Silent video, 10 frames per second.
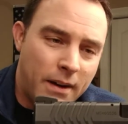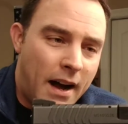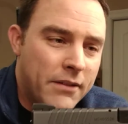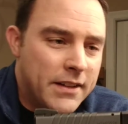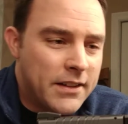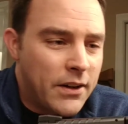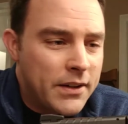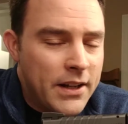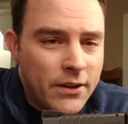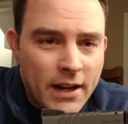obviously on
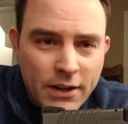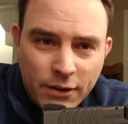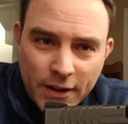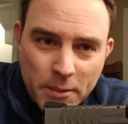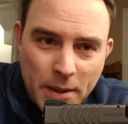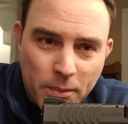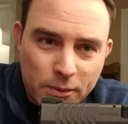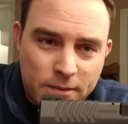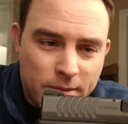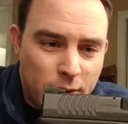the internet you're going to get
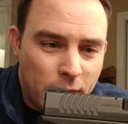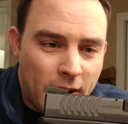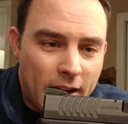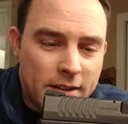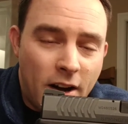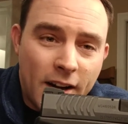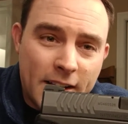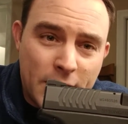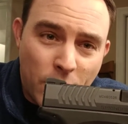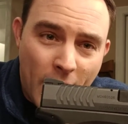people doing a lot of
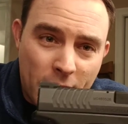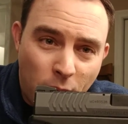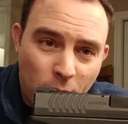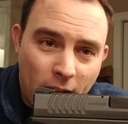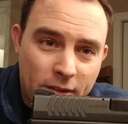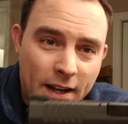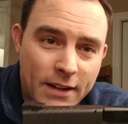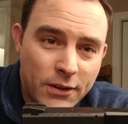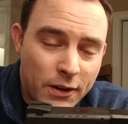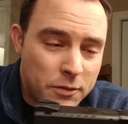talking that don't have a whole lot of
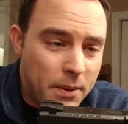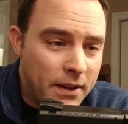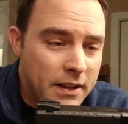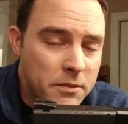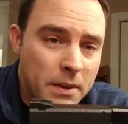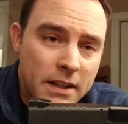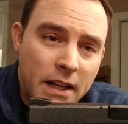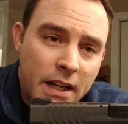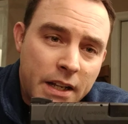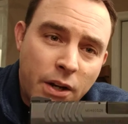hands-on experience. But
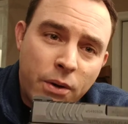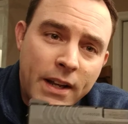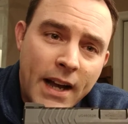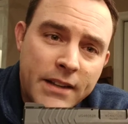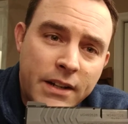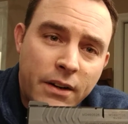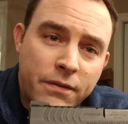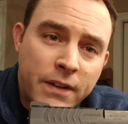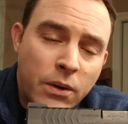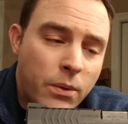get out there,
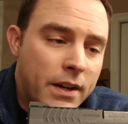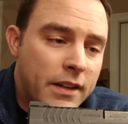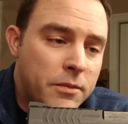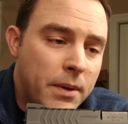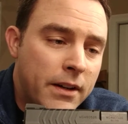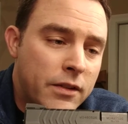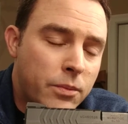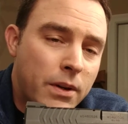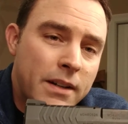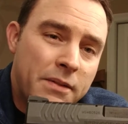feel one,
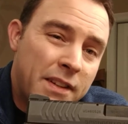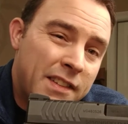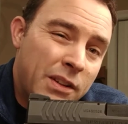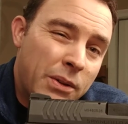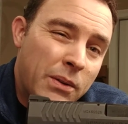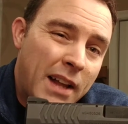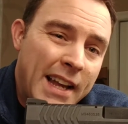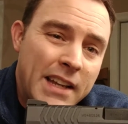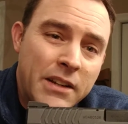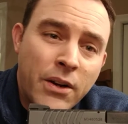experience one. If you still don't
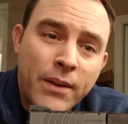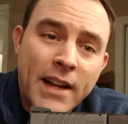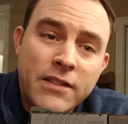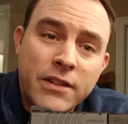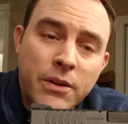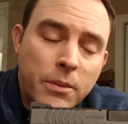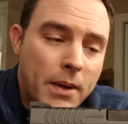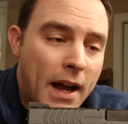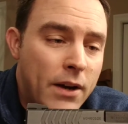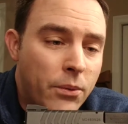like it, that's you.
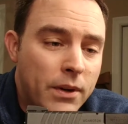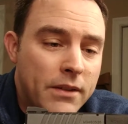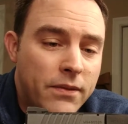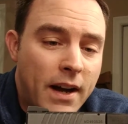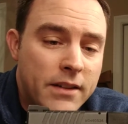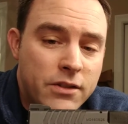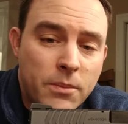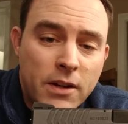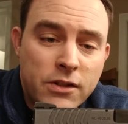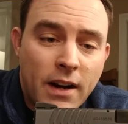But I don't really find too
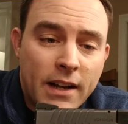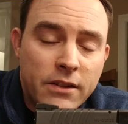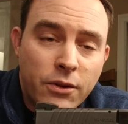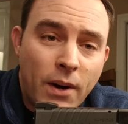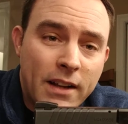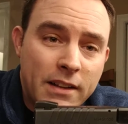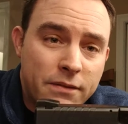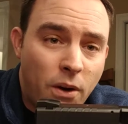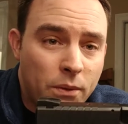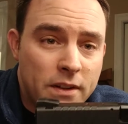much that I can directly
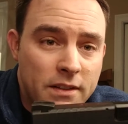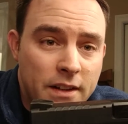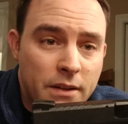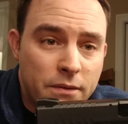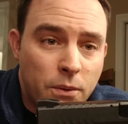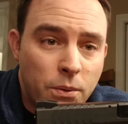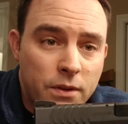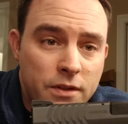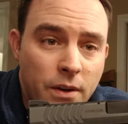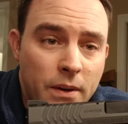fault this gun for.
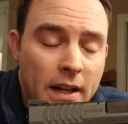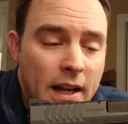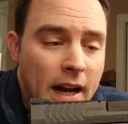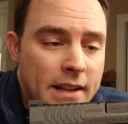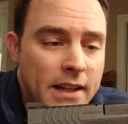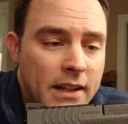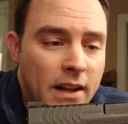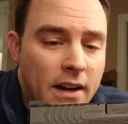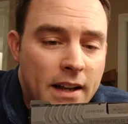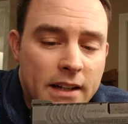So I think a
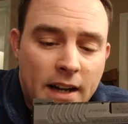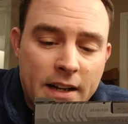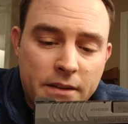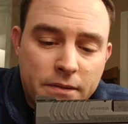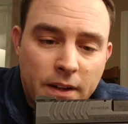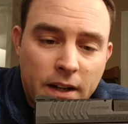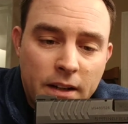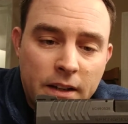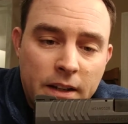lot of that kind of